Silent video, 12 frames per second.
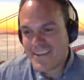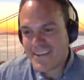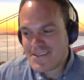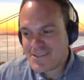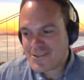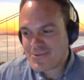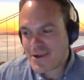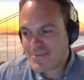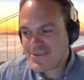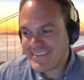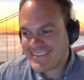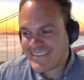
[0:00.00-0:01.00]

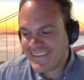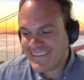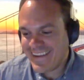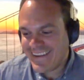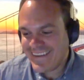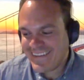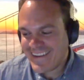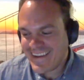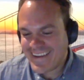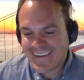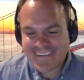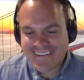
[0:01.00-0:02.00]
disruptions and
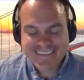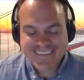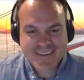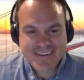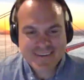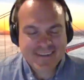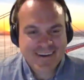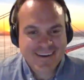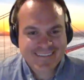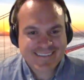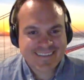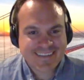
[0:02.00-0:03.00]
the
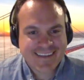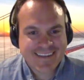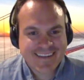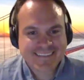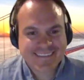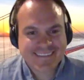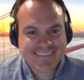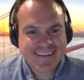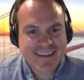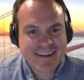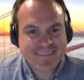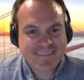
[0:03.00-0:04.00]
dogs and the kids
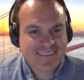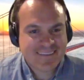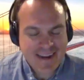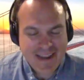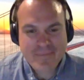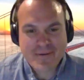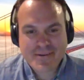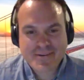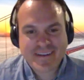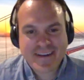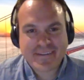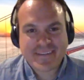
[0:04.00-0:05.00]
and the neighbors
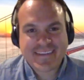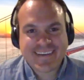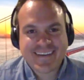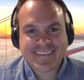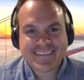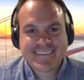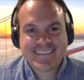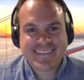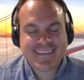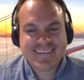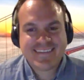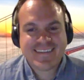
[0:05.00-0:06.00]
and everything else.
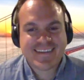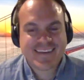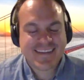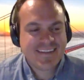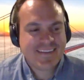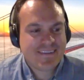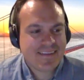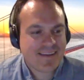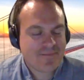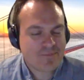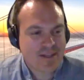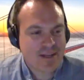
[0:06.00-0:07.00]

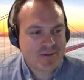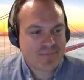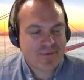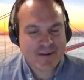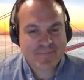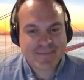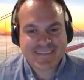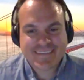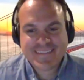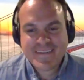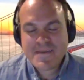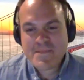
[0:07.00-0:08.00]
I'm glad you brought up the
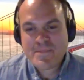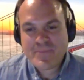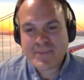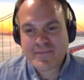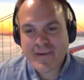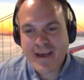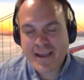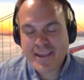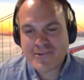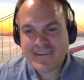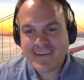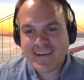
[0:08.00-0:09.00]

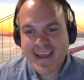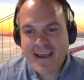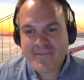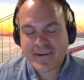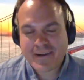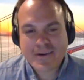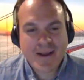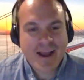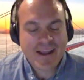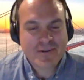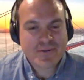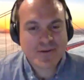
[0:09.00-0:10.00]
value in having a
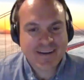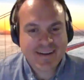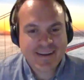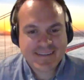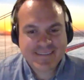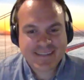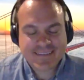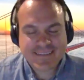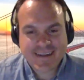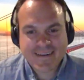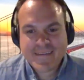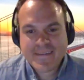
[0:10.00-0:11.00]
high quality headset
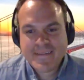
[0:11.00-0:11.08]
there.